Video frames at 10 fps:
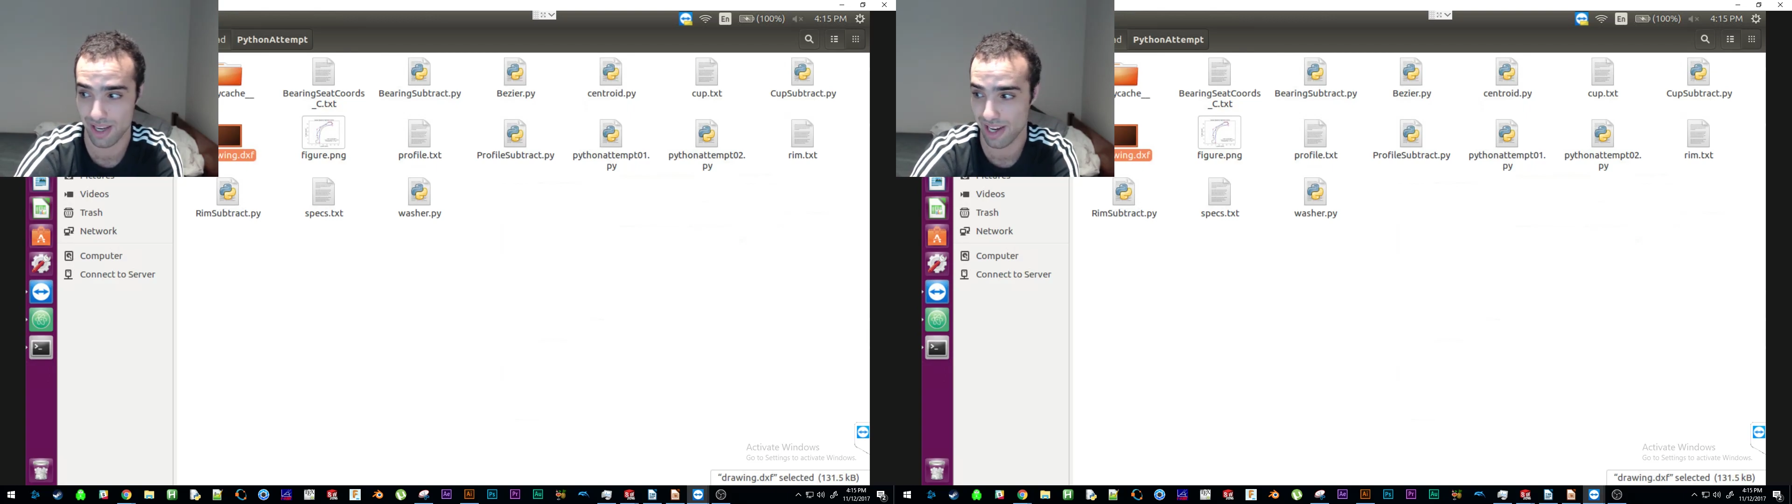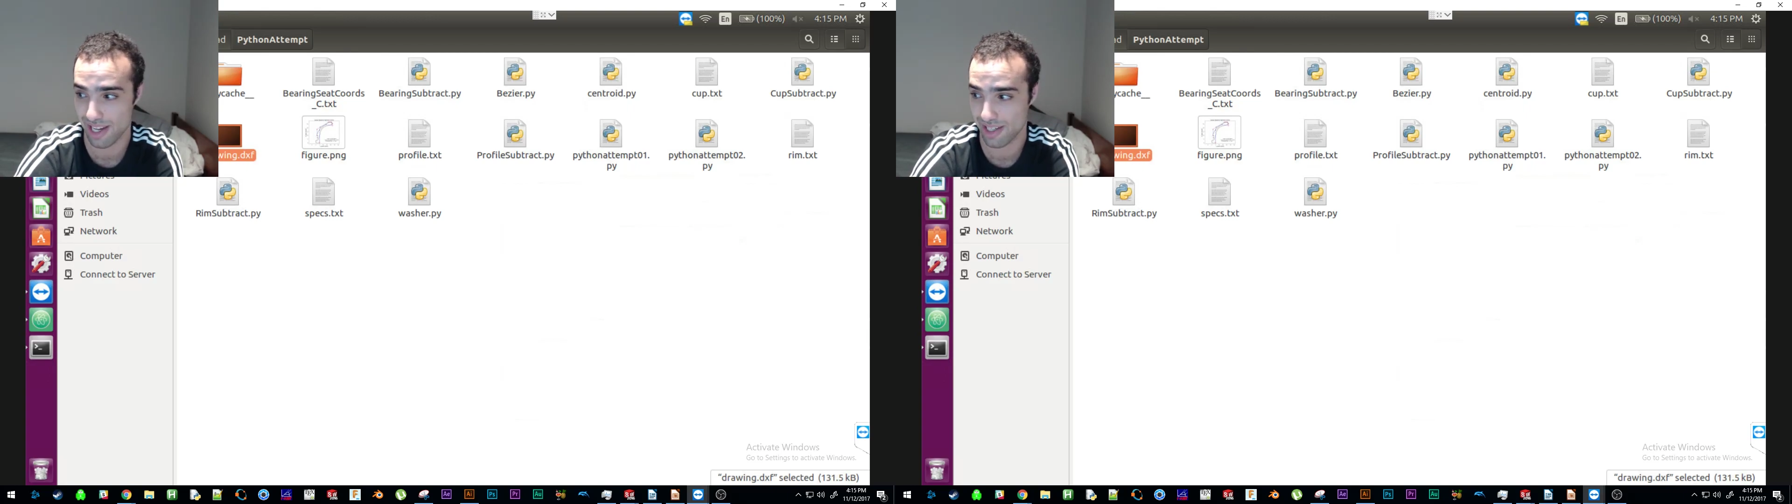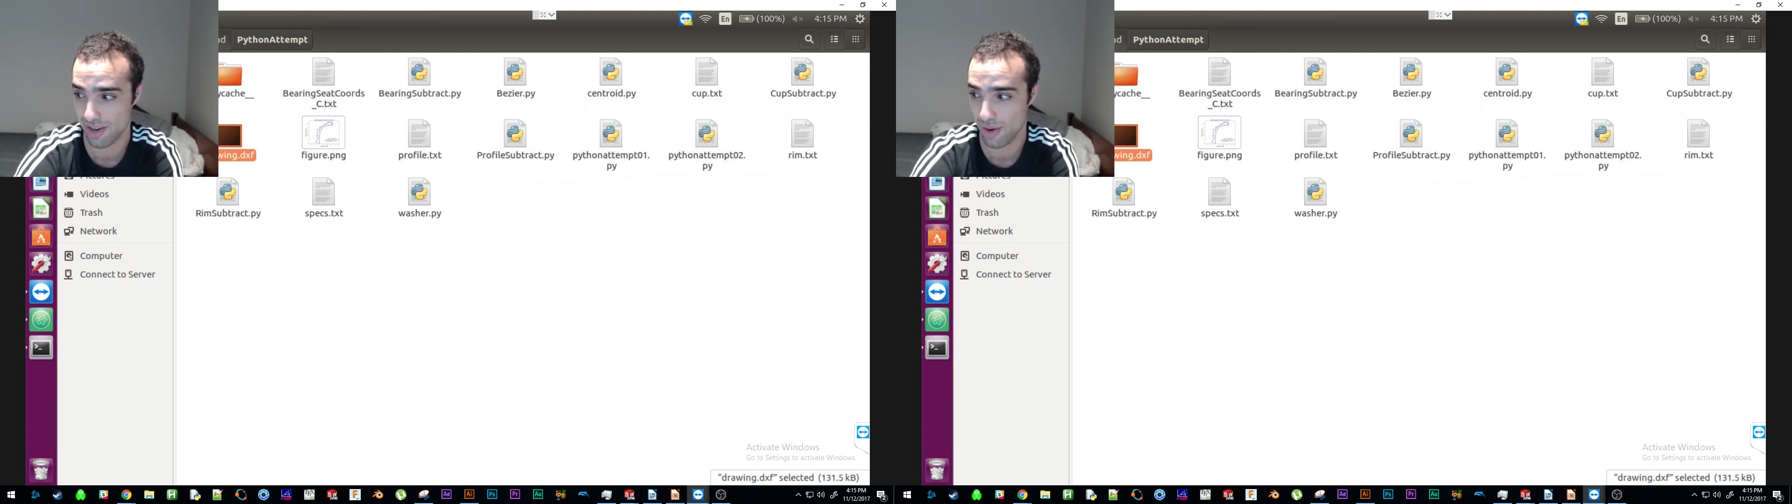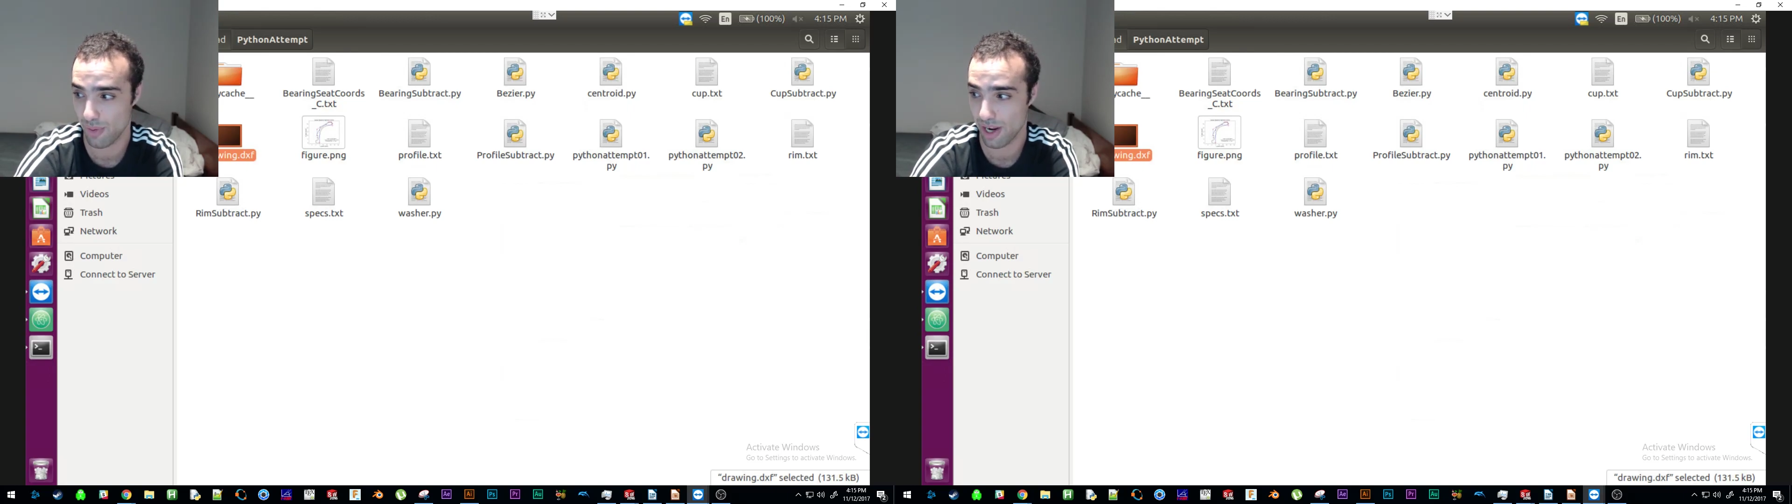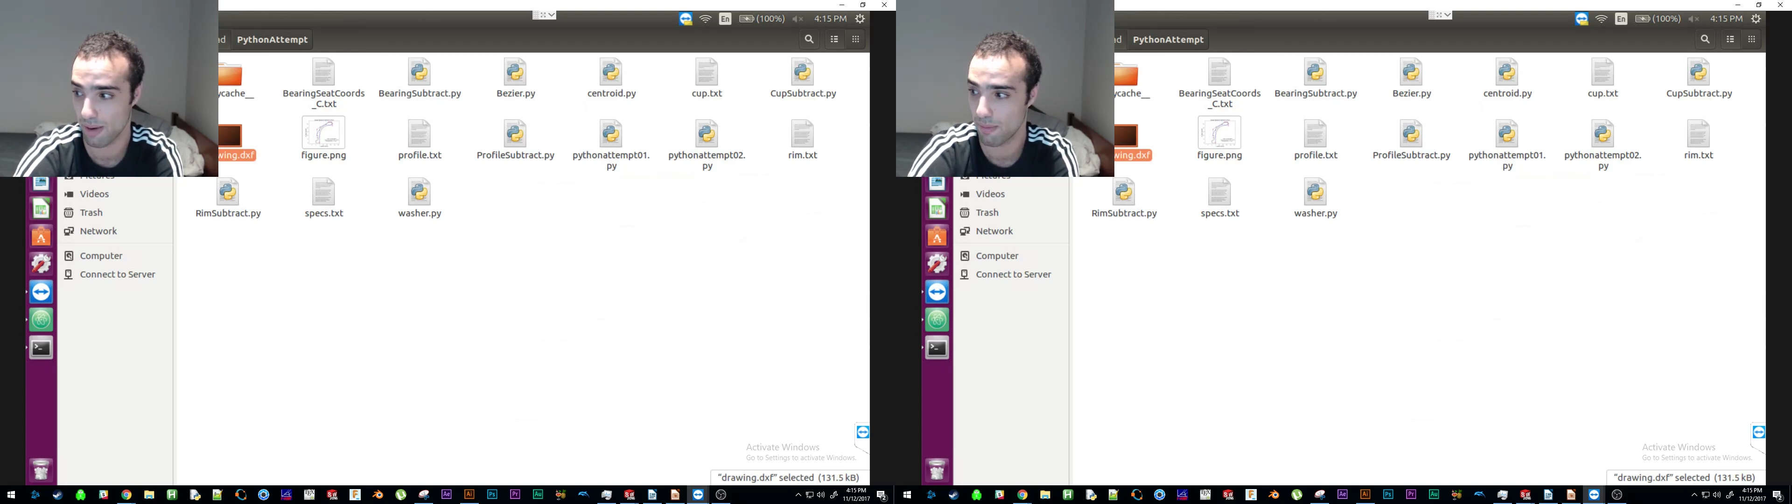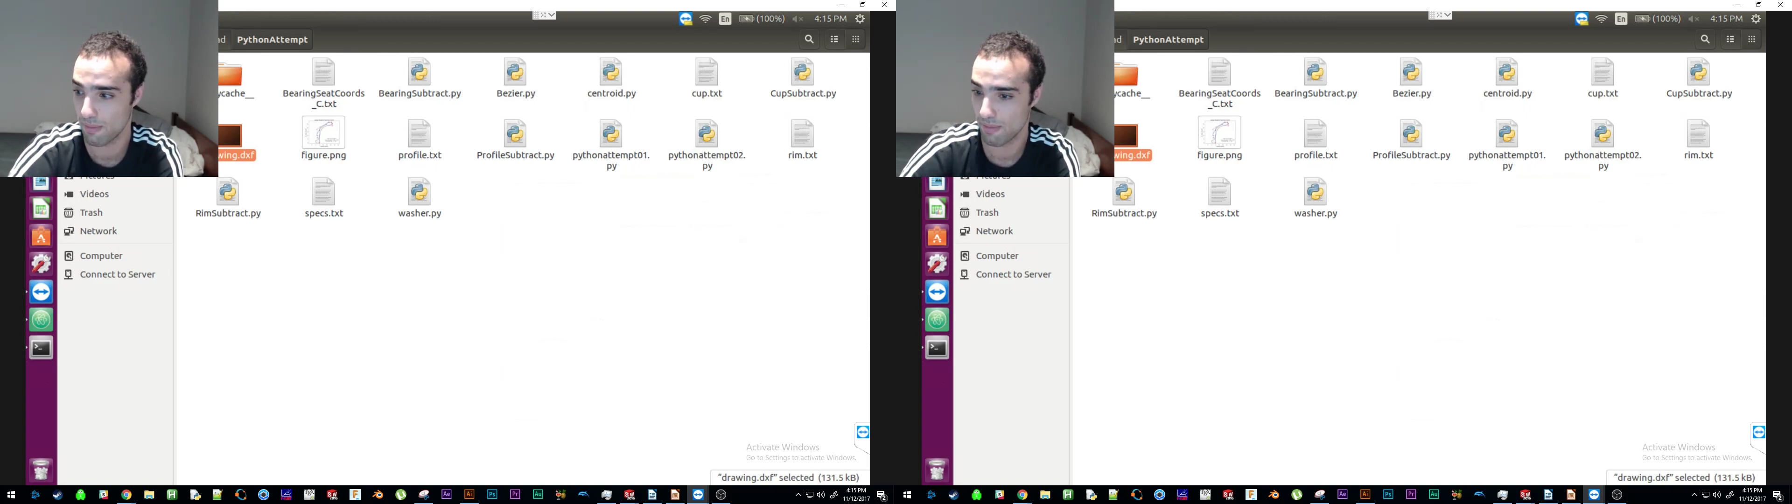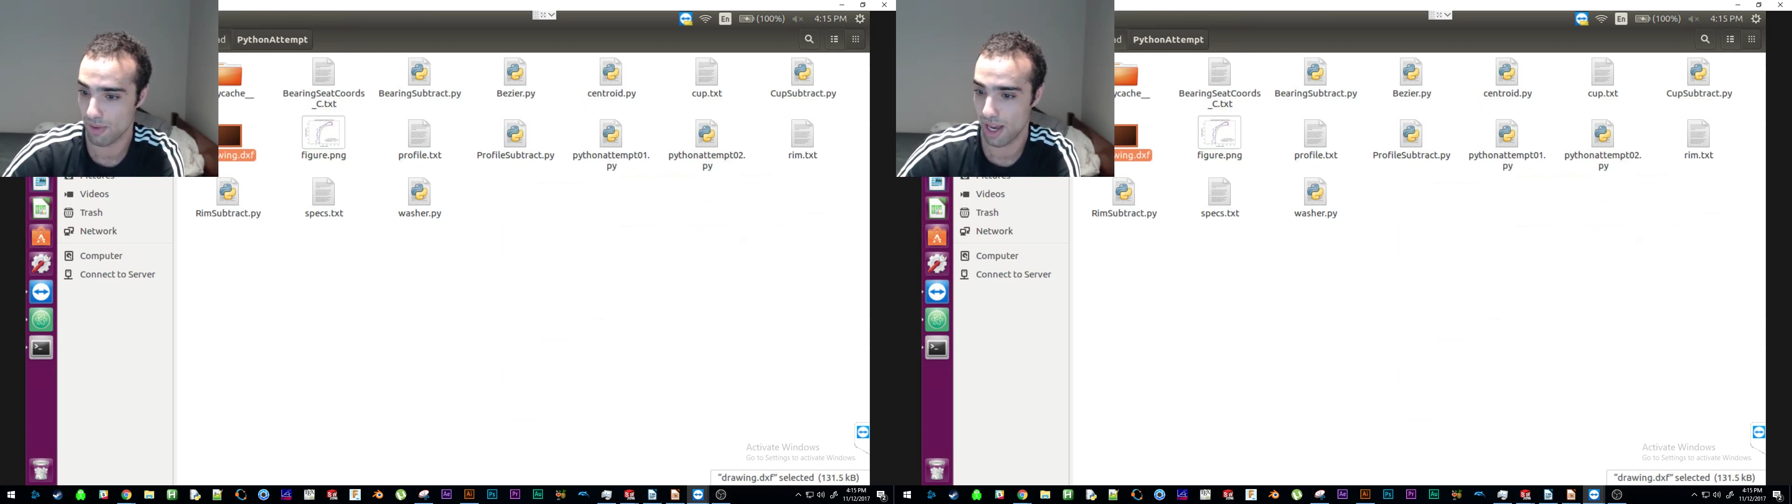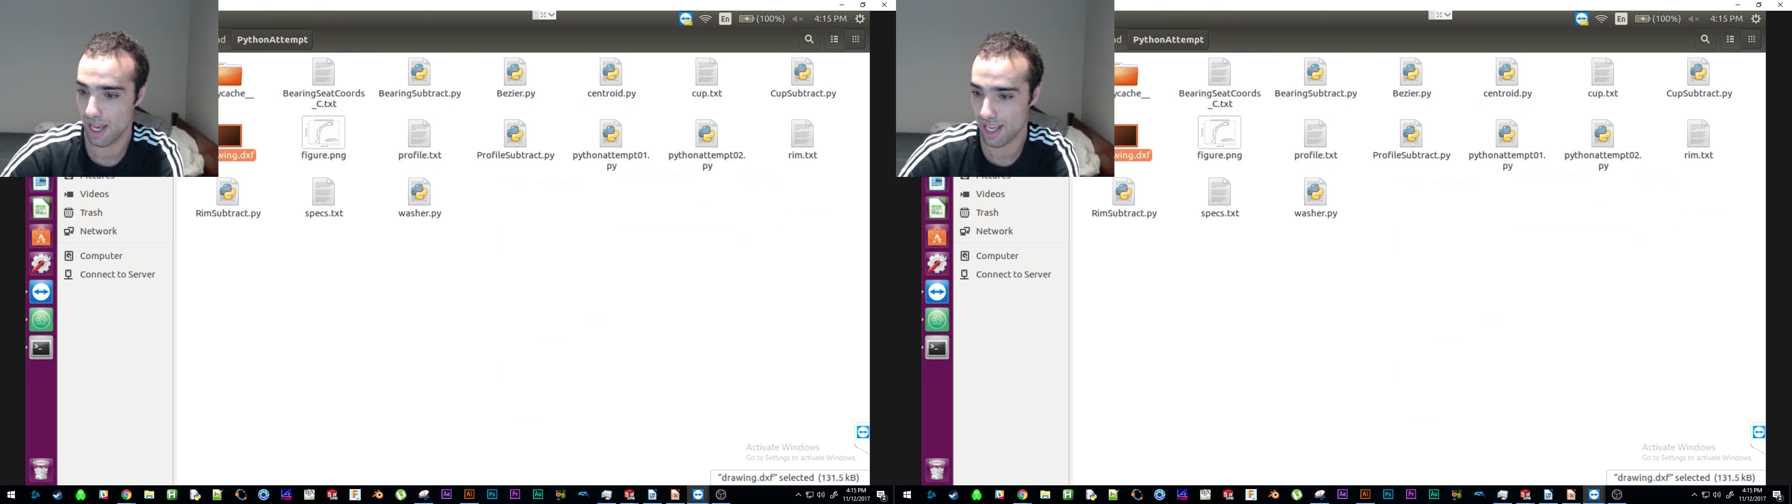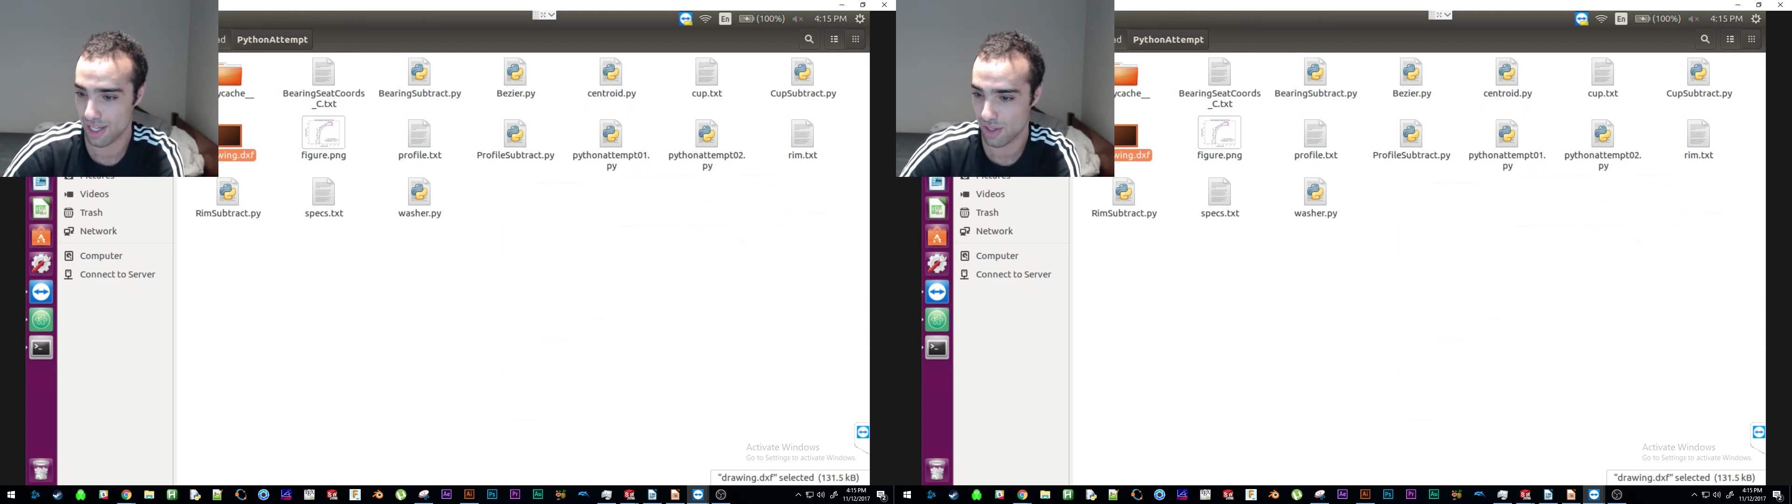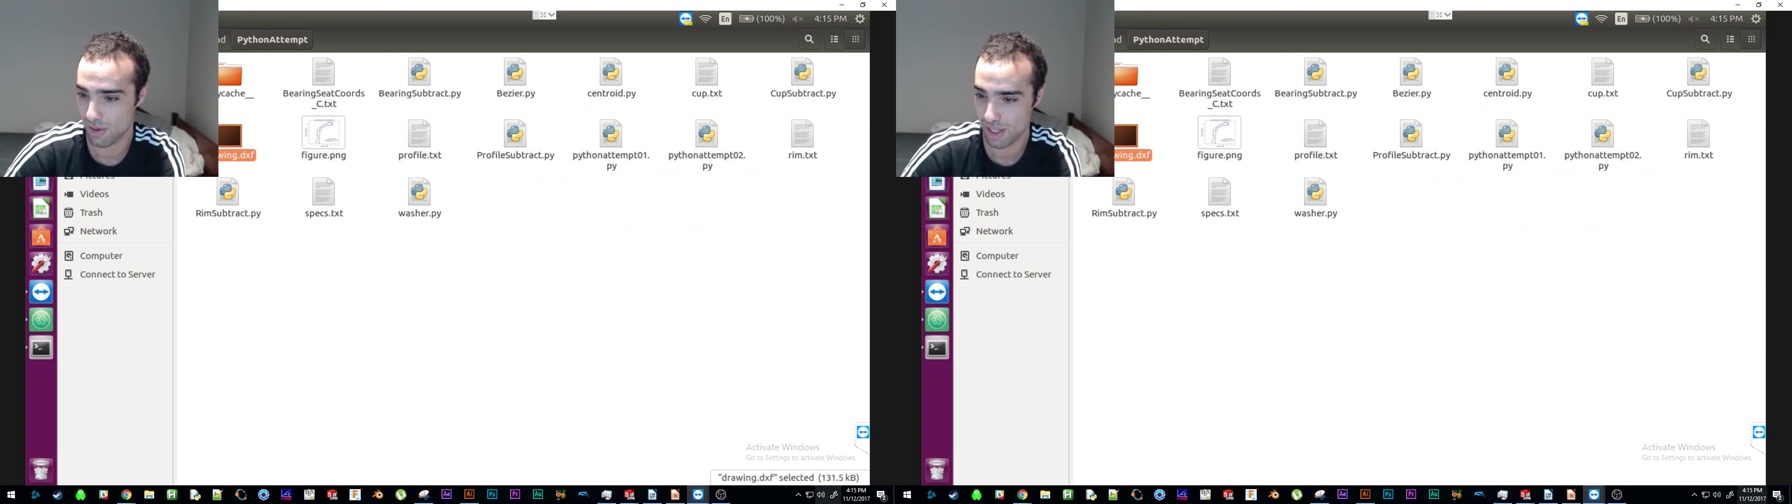You guys don't know when.
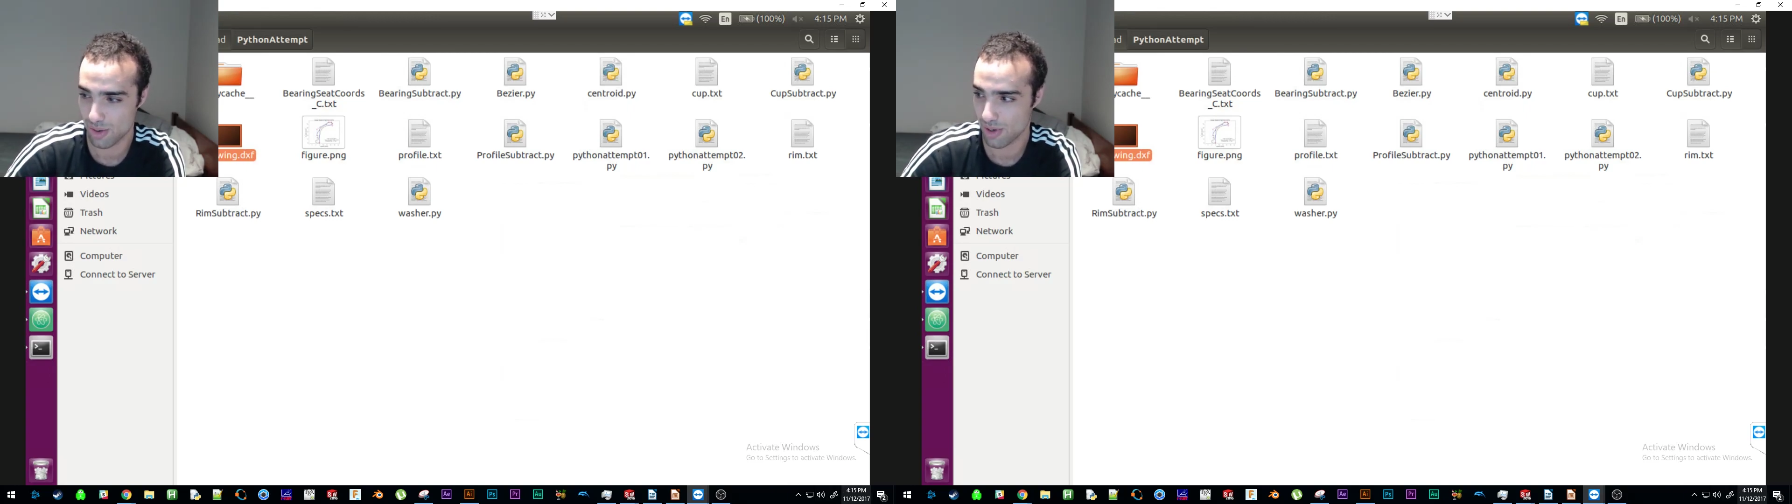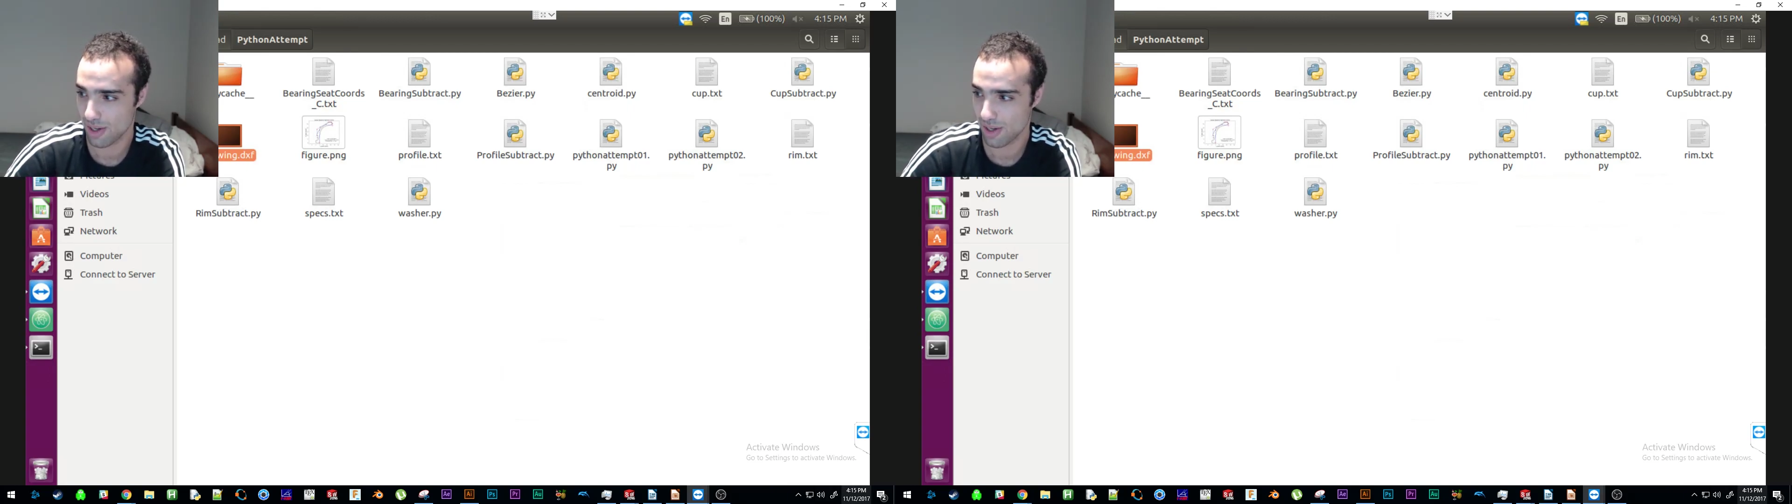Yes, you do.